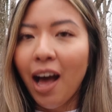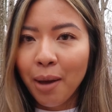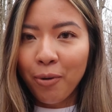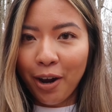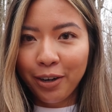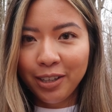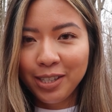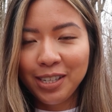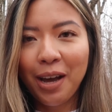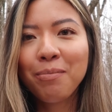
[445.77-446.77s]
I brought her
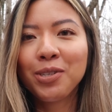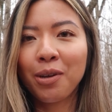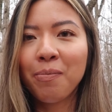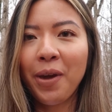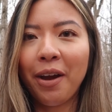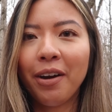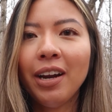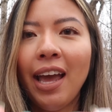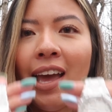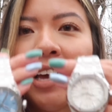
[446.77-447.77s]
this time to compare,
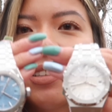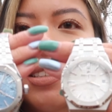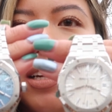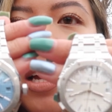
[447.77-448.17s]
and